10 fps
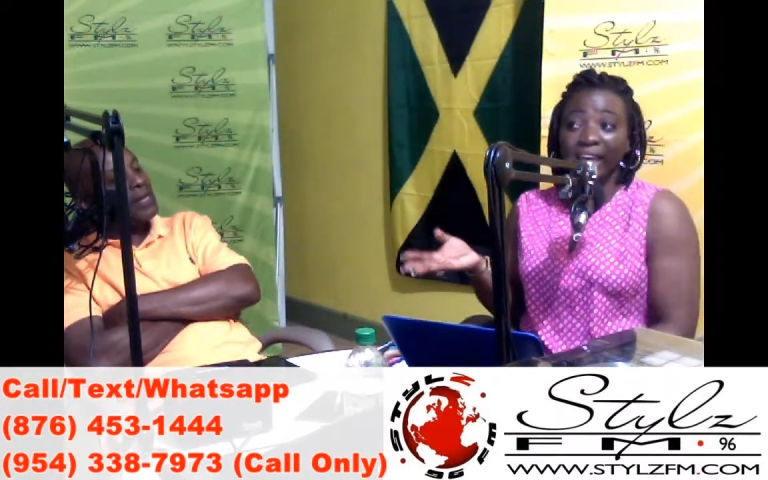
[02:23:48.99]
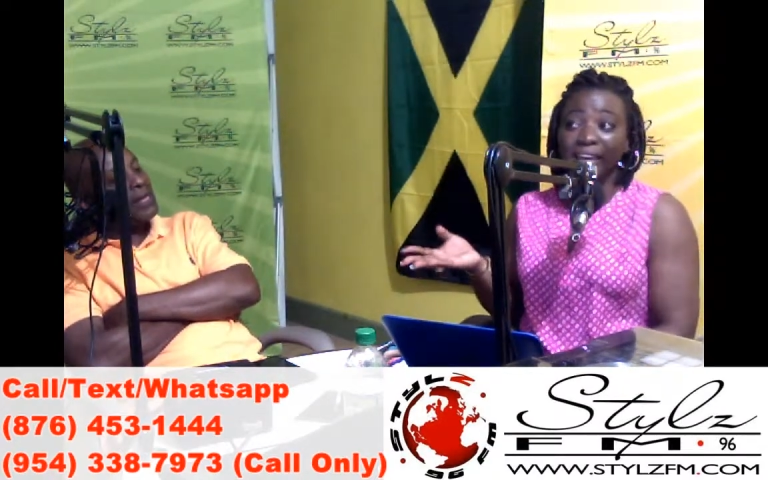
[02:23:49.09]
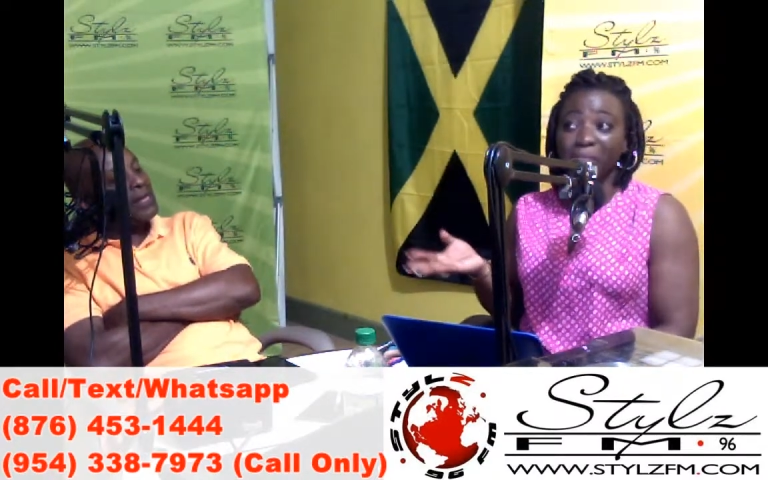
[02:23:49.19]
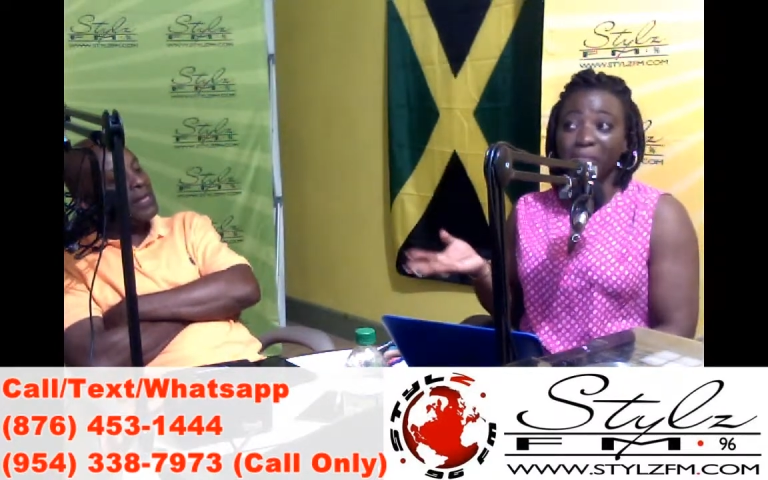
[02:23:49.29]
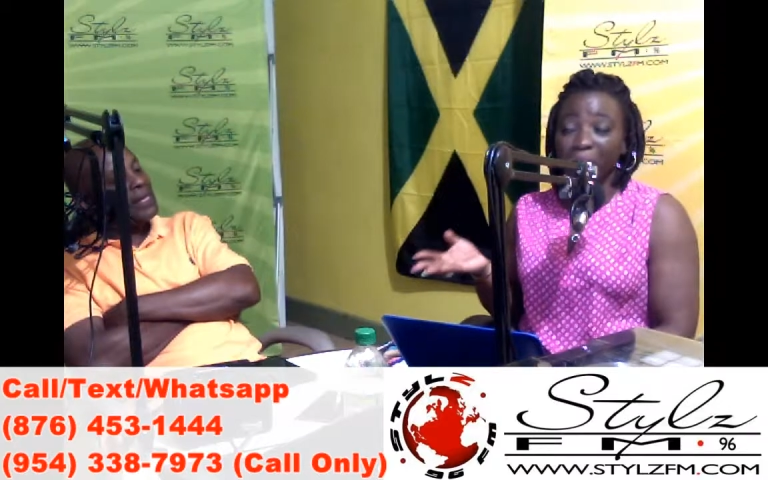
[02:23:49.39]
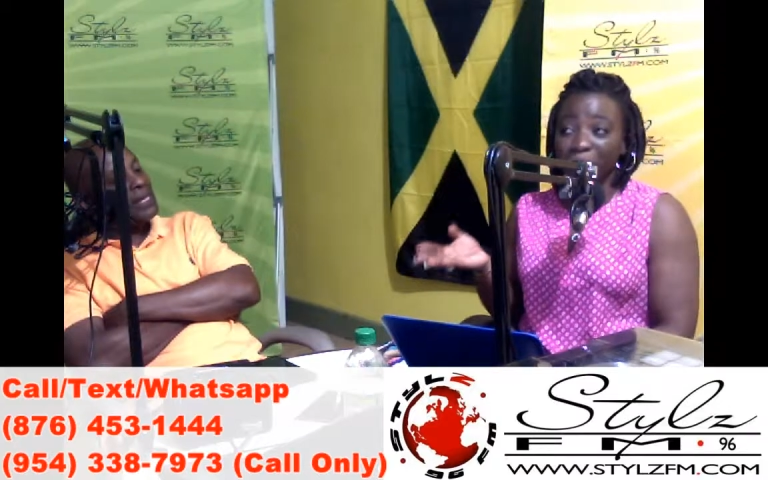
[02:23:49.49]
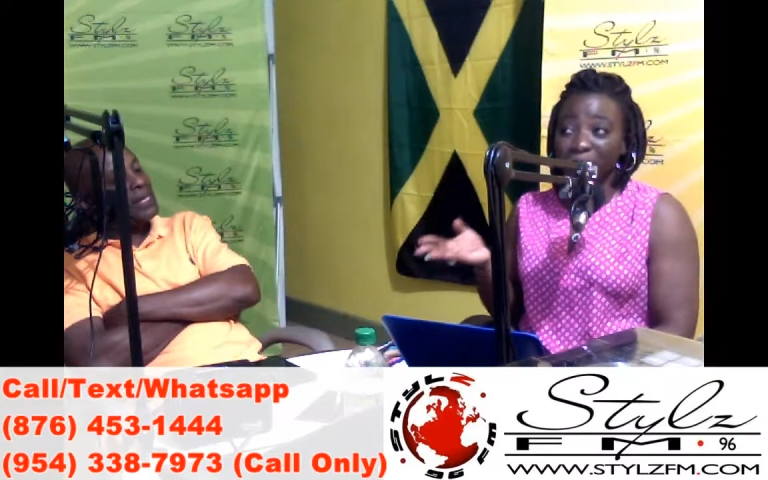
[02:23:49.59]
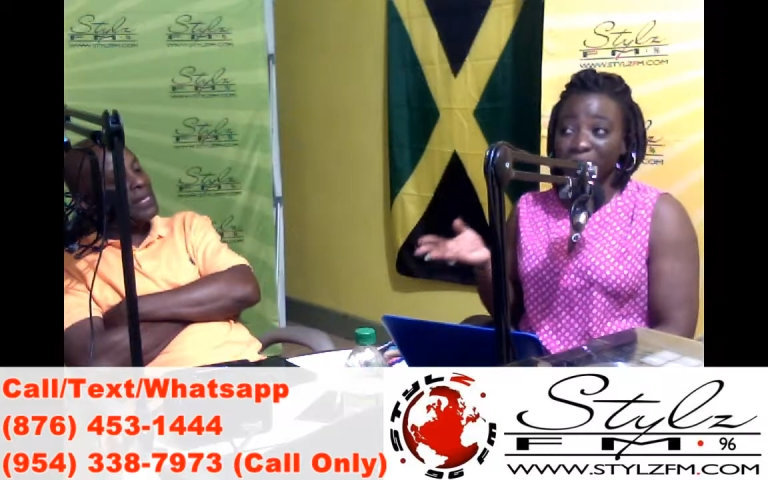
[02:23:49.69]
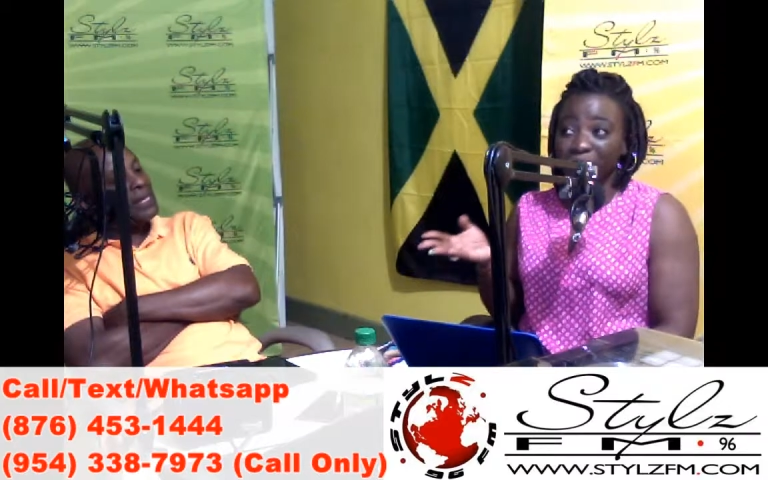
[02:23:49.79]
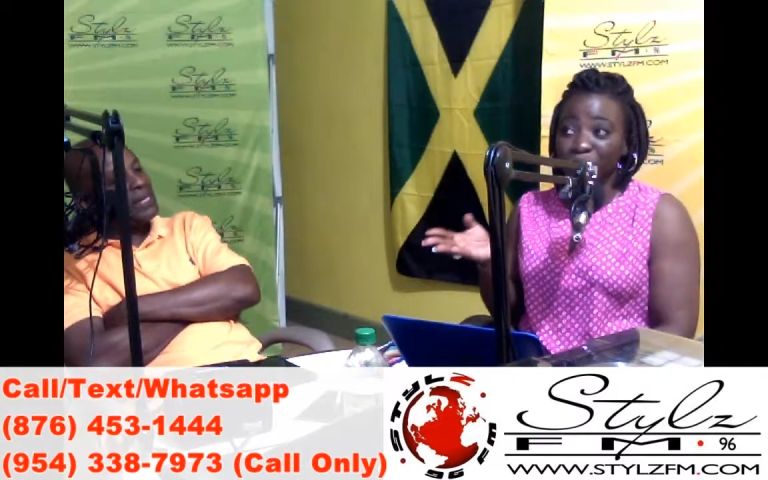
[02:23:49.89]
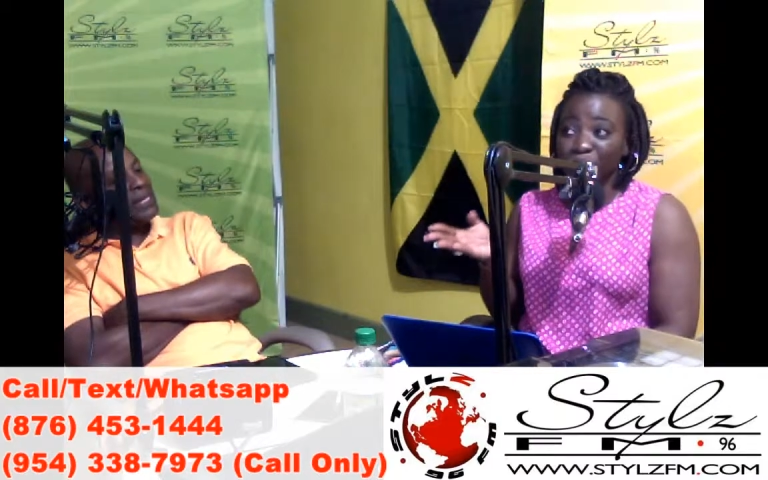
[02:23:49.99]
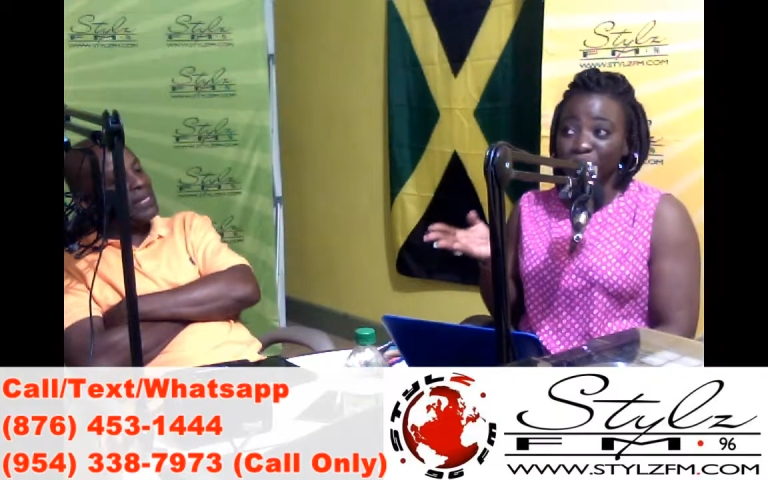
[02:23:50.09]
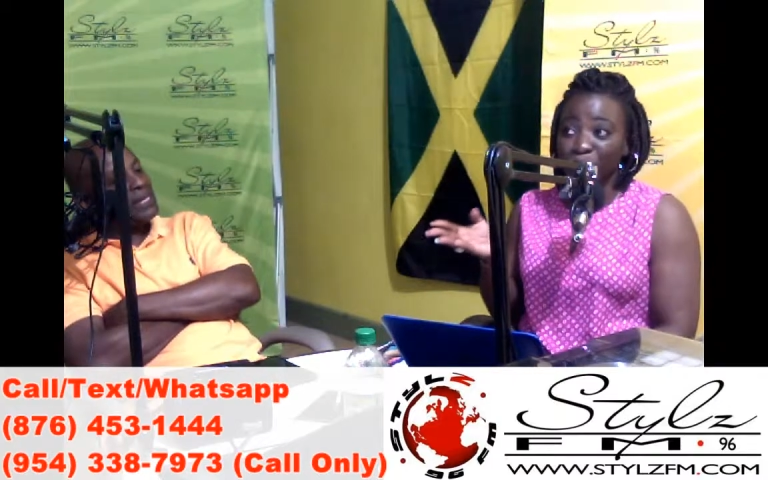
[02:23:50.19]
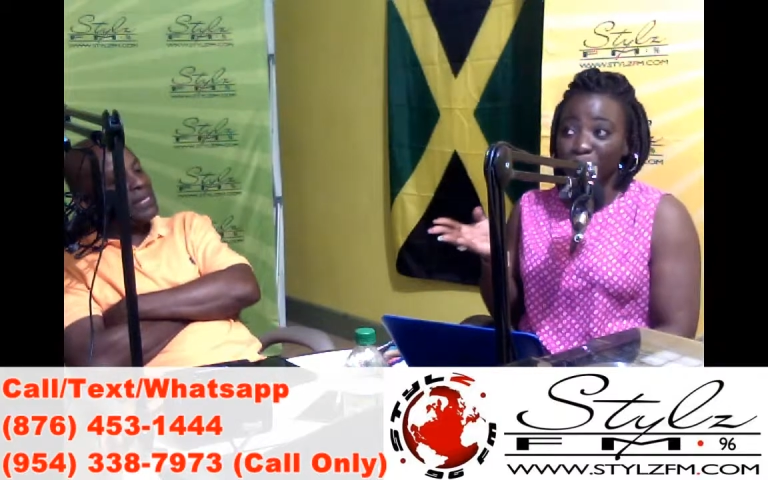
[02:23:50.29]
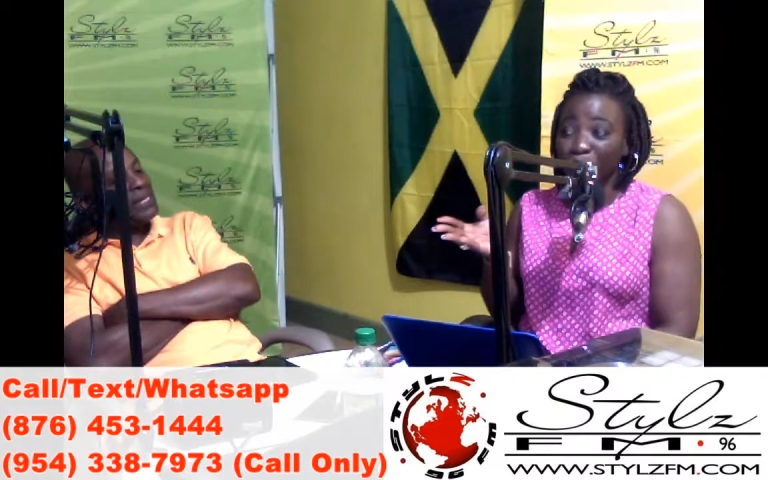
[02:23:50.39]
Mama win some
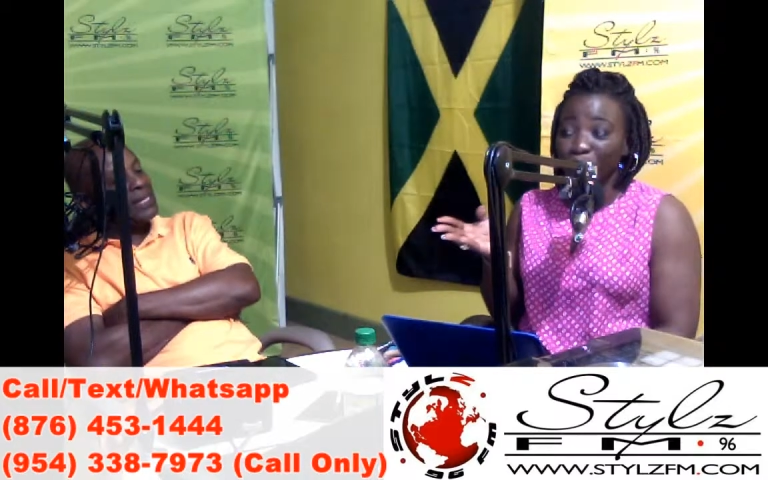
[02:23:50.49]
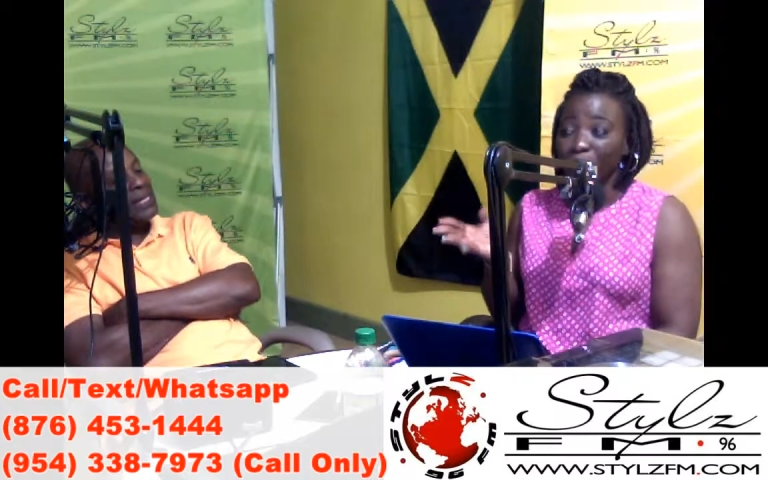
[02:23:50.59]
jumbo.